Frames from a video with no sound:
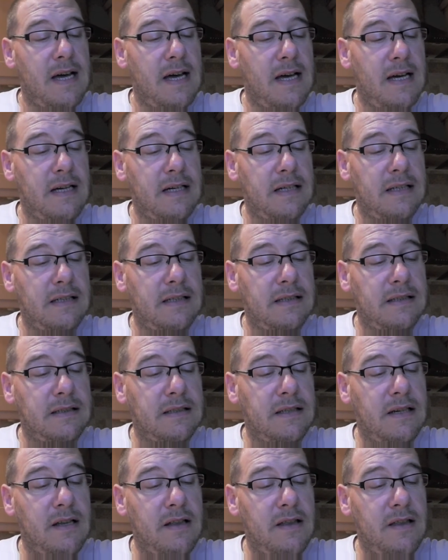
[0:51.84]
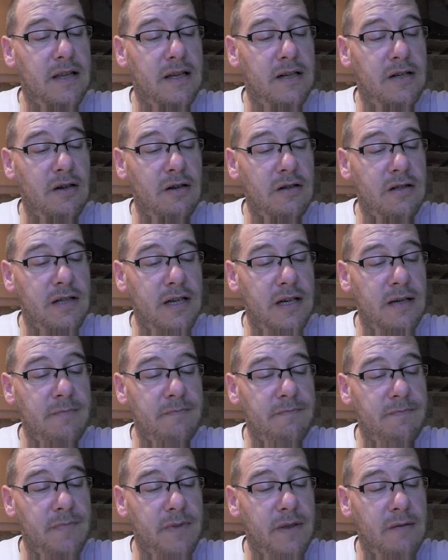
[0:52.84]
The doctor,
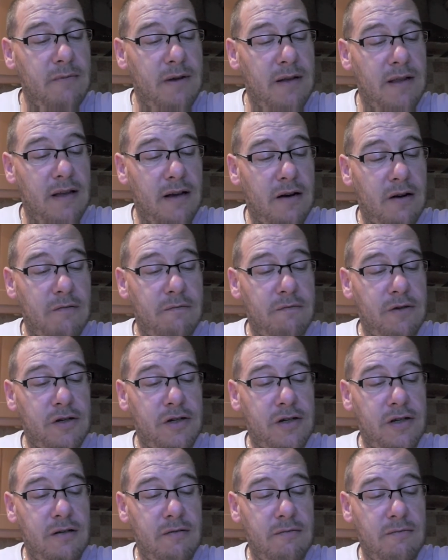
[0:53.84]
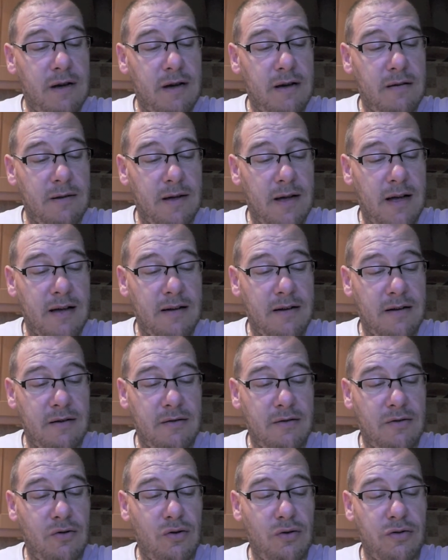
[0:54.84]
when I got rushed, well, I had to
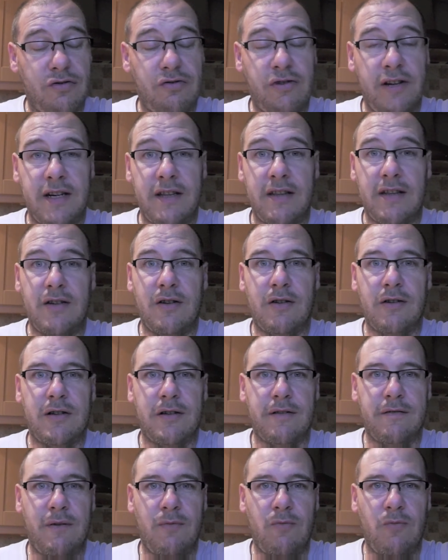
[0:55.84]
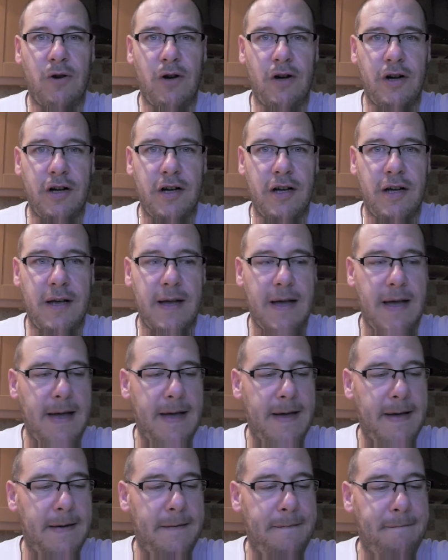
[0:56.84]
go straight to the doctors from work.
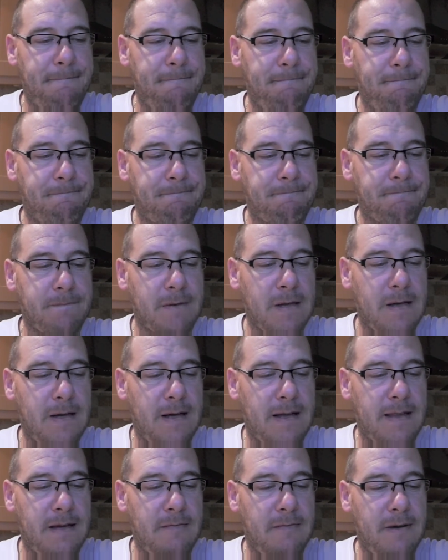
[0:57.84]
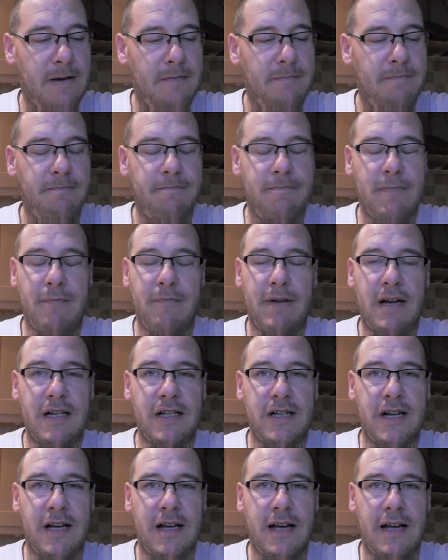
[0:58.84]
I think my
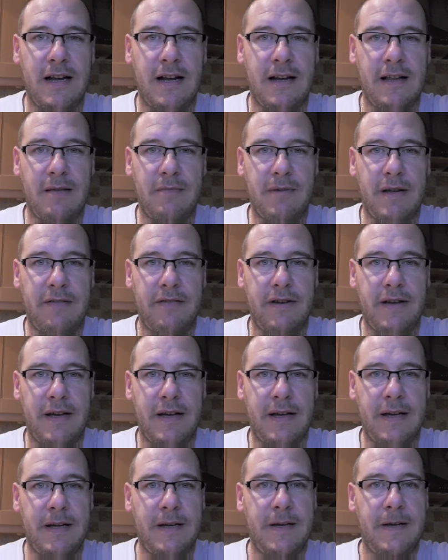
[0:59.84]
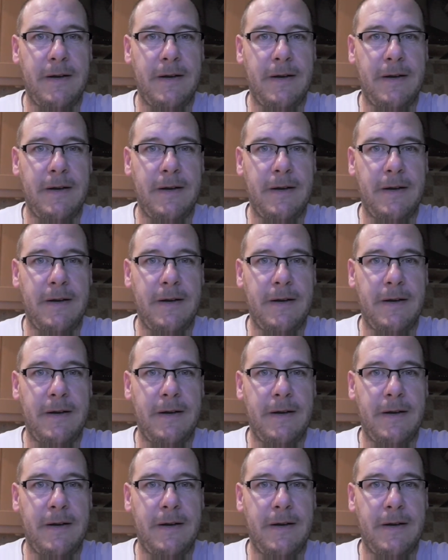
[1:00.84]
manager had a little bit of a